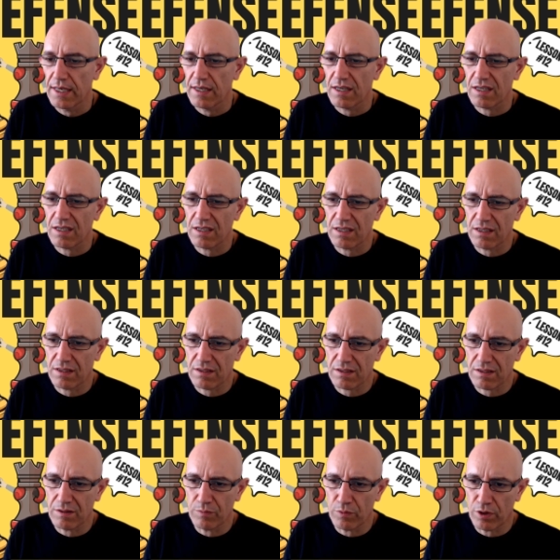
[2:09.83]
it's the
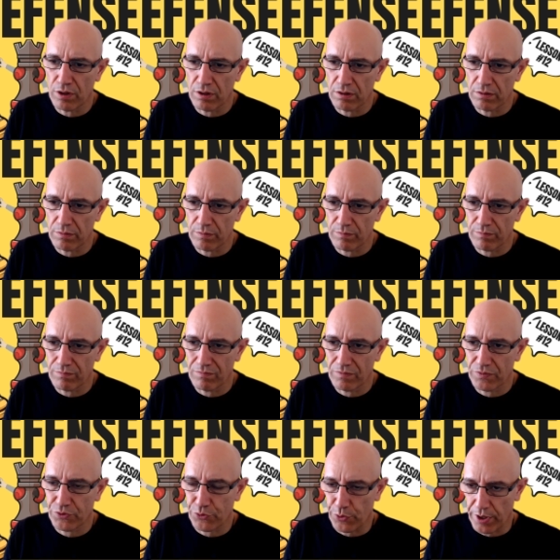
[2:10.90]
more
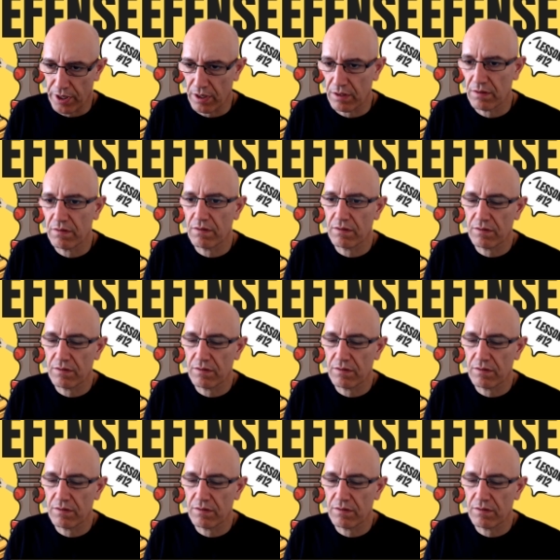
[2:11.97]
trained,